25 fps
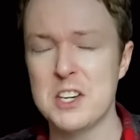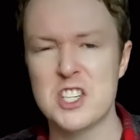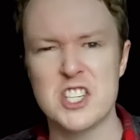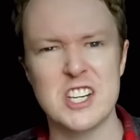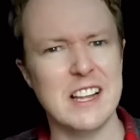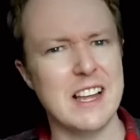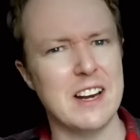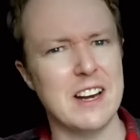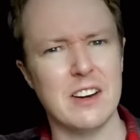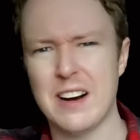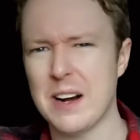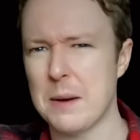
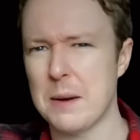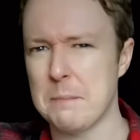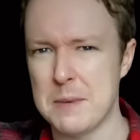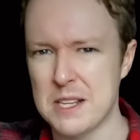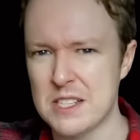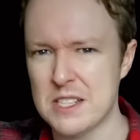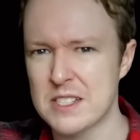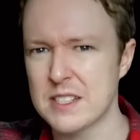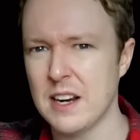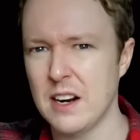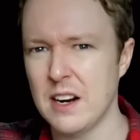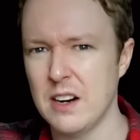She later had a
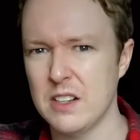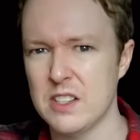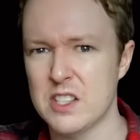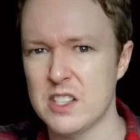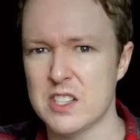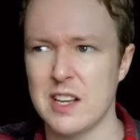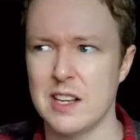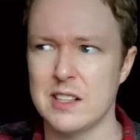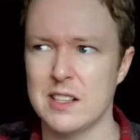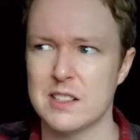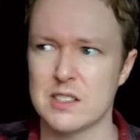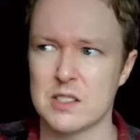
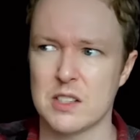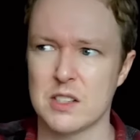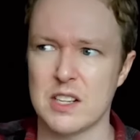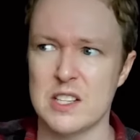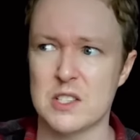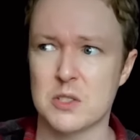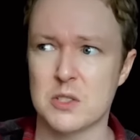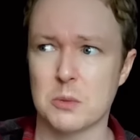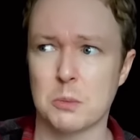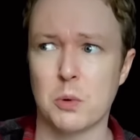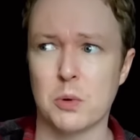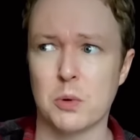miscarriage that
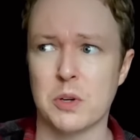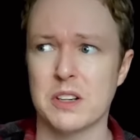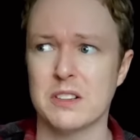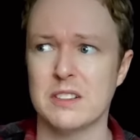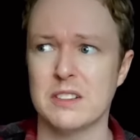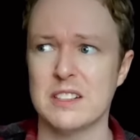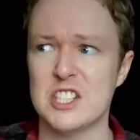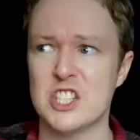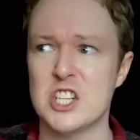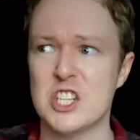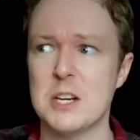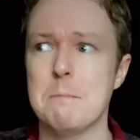it's
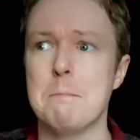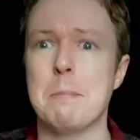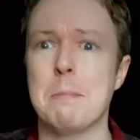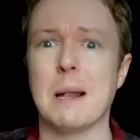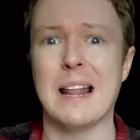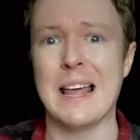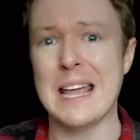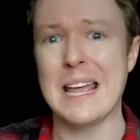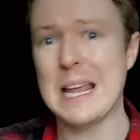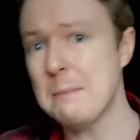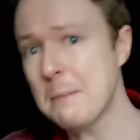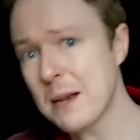reportedly she
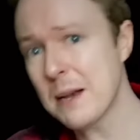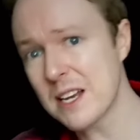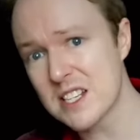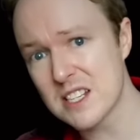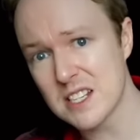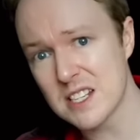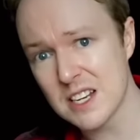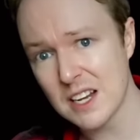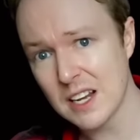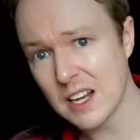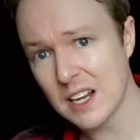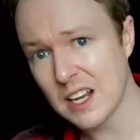
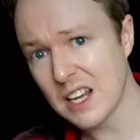blamed